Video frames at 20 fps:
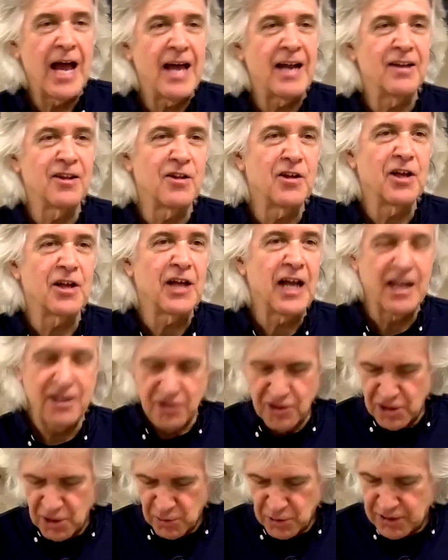had to
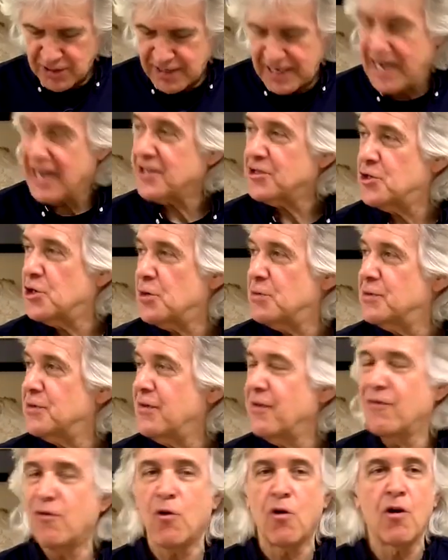deal with a taxidermist
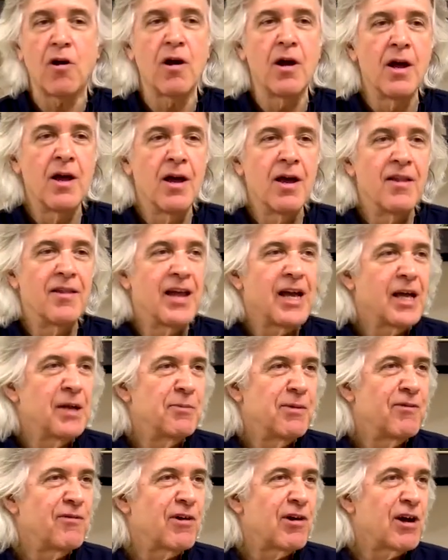before, they can
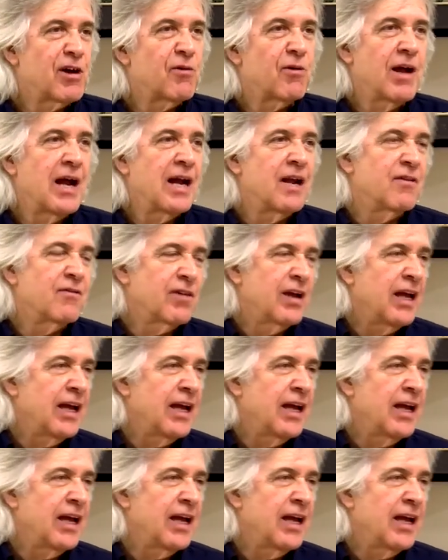be very creative.